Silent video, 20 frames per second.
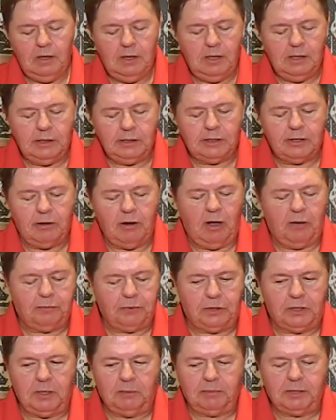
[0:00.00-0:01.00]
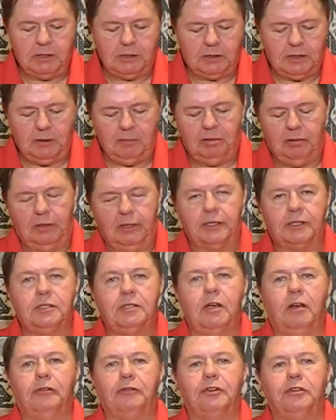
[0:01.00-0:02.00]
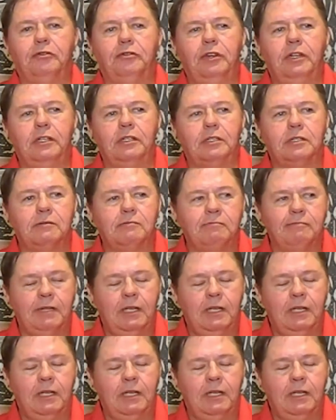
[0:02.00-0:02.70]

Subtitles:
Start off with something simple like self-defense.